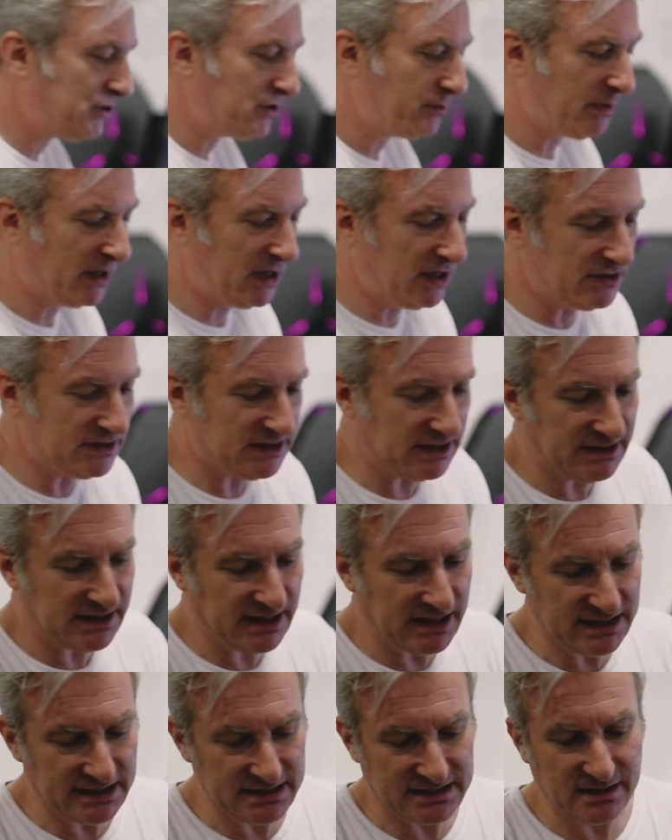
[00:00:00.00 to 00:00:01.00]
should be using
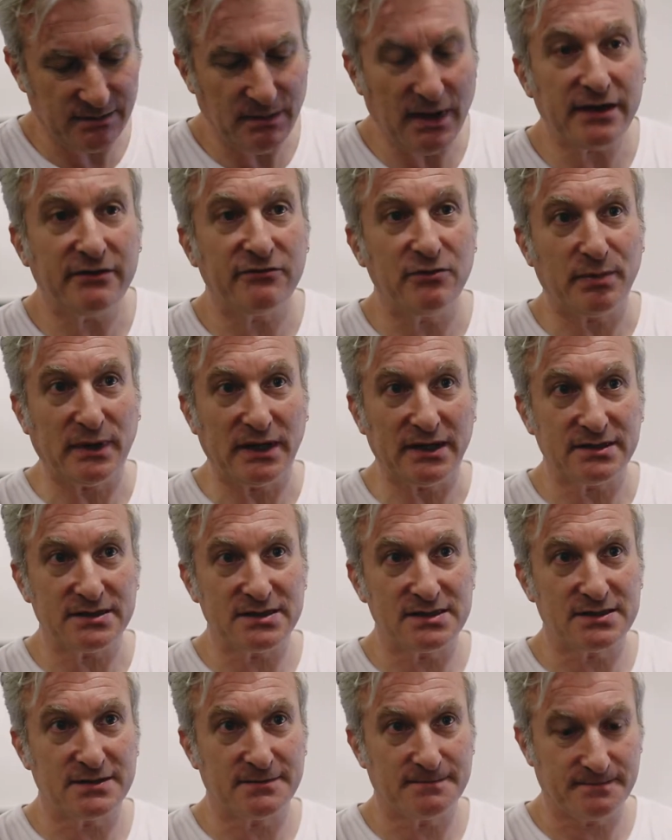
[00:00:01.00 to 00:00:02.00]
these, the
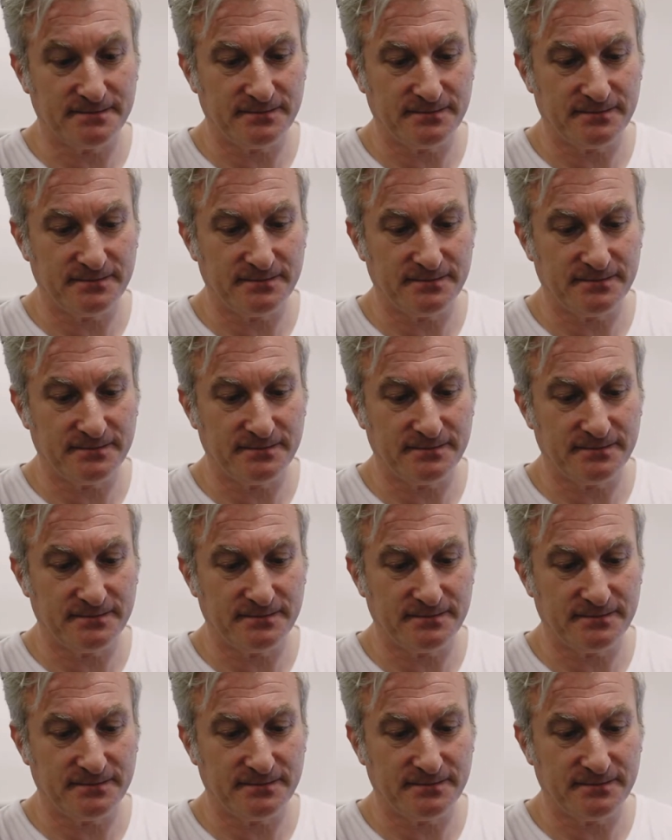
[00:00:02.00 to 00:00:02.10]
microbits,